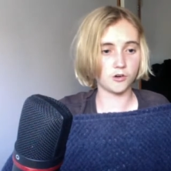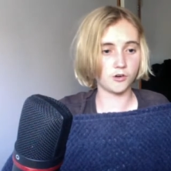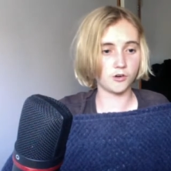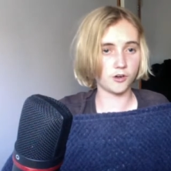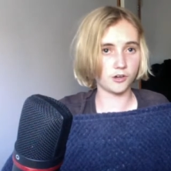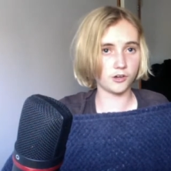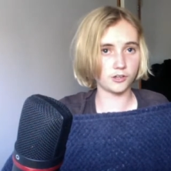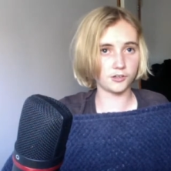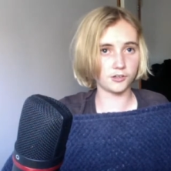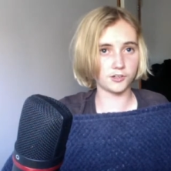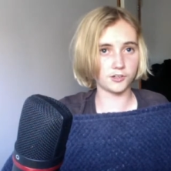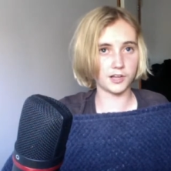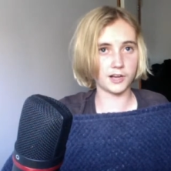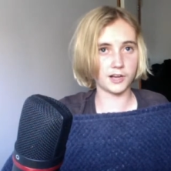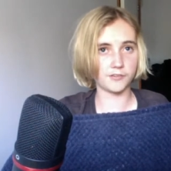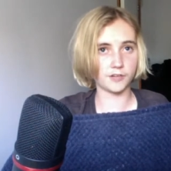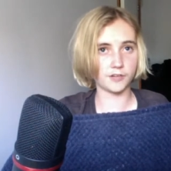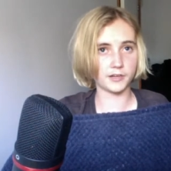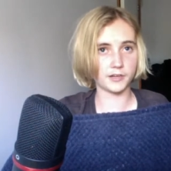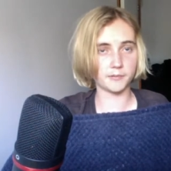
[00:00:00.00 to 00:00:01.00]
on because I have
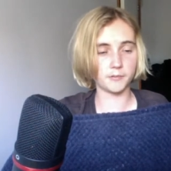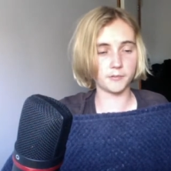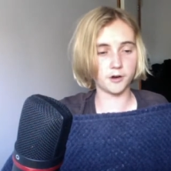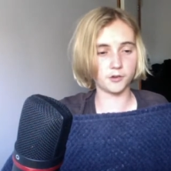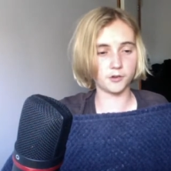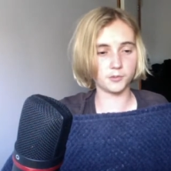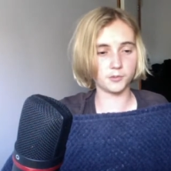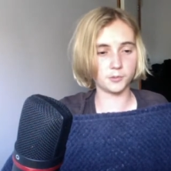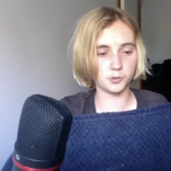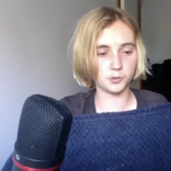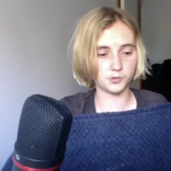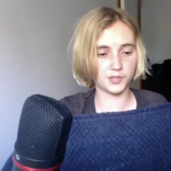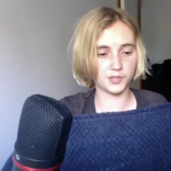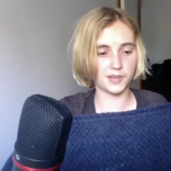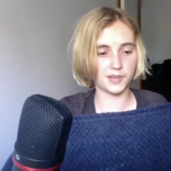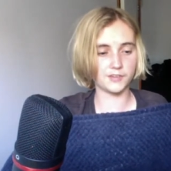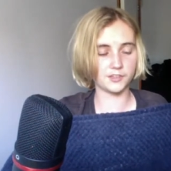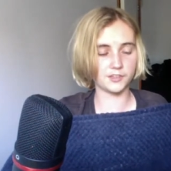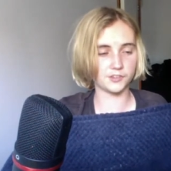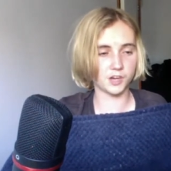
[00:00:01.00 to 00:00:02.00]
multiple savings.